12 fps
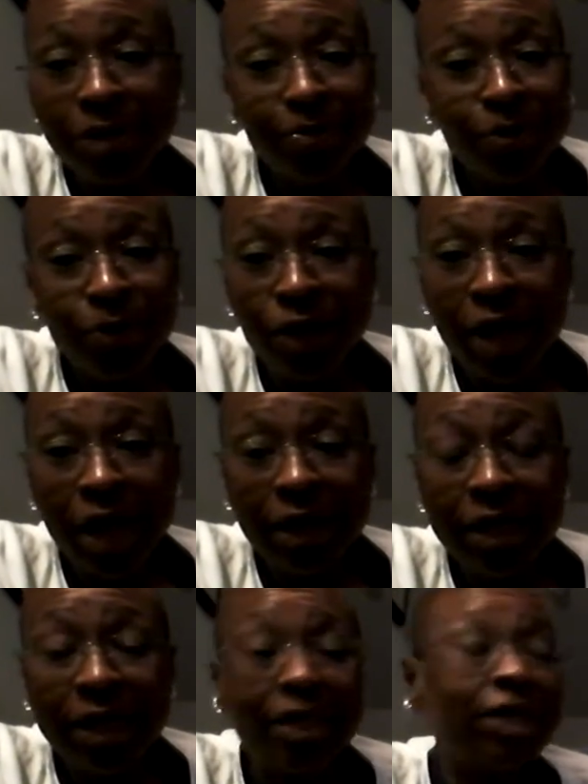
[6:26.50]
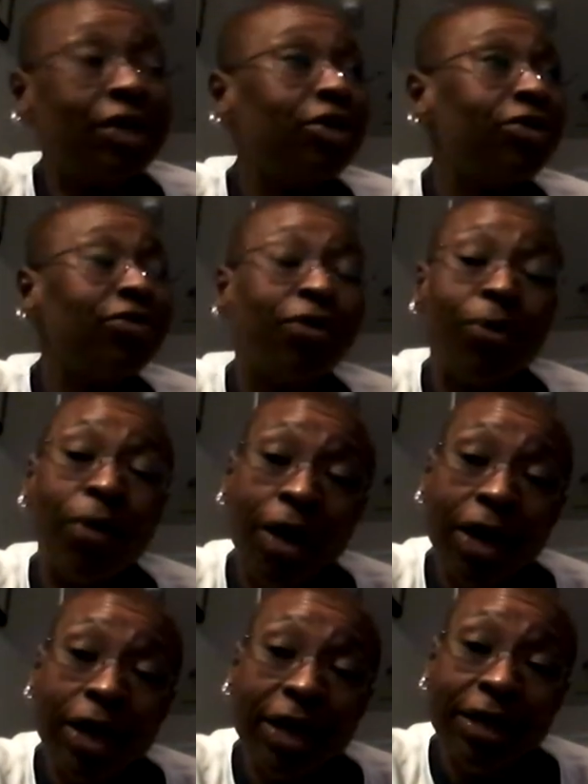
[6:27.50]
them to work out in. They're good for
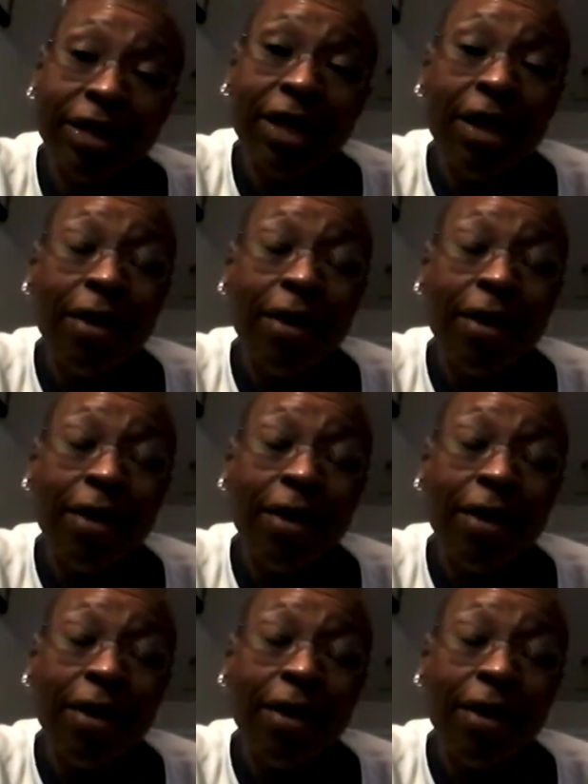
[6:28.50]
walking,